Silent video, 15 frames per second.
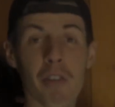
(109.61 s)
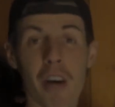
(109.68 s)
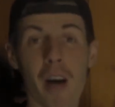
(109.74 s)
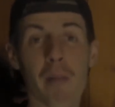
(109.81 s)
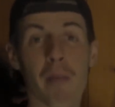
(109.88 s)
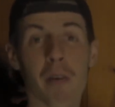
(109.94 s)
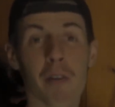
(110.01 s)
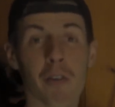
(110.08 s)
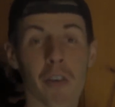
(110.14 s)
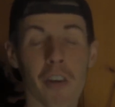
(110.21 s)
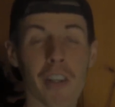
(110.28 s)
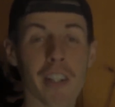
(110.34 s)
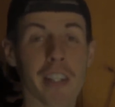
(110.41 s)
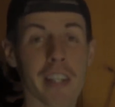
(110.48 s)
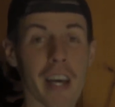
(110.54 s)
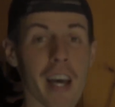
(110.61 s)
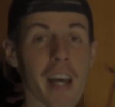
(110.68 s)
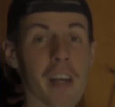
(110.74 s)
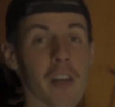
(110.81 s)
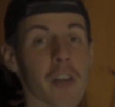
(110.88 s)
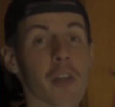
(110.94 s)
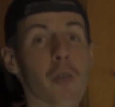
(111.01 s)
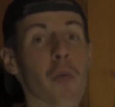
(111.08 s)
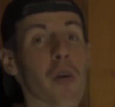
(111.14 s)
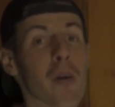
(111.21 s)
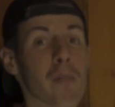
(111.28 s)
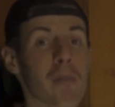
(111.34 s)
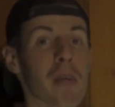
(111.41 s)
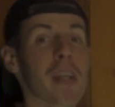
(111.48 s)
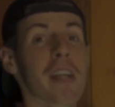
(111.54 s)
drop during the day, you want
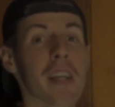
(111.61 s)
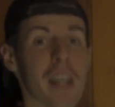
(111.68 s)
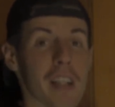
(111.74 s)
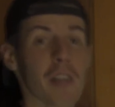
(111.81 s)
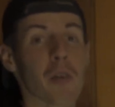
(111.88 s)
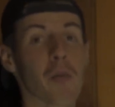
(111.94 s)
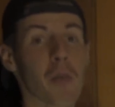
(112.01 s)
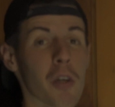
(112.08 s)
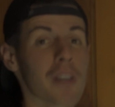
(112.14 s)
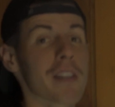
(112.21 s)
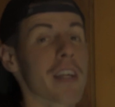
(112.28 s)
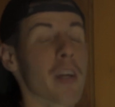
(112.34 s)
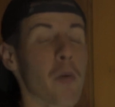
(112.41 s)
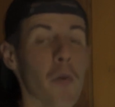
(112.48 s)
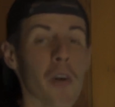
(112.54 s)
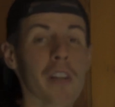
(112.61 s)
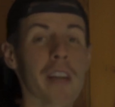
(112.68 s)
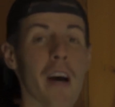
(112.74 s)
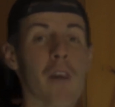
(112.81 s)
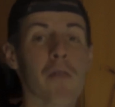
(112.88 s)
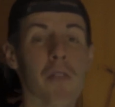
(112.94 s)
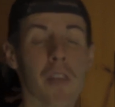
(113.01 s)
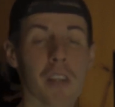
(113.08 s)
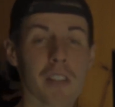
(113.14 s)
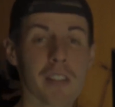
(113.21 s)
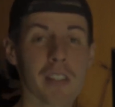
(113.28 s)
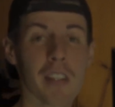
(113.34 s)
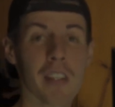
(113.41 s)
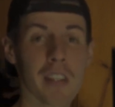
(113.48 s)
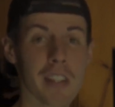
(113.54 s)
to be in the woods. And it worked out for
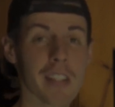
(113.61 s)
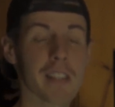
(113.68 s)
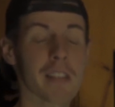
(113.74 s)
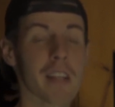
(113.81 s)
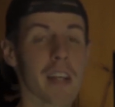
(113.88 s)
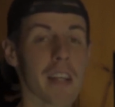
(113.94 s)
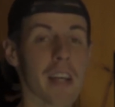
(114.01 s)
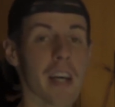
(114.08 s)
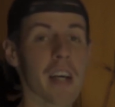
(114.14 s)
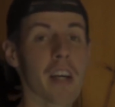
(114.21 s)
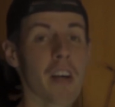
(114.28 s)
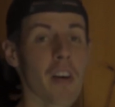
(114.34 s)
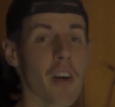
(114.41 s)
us this Sunday.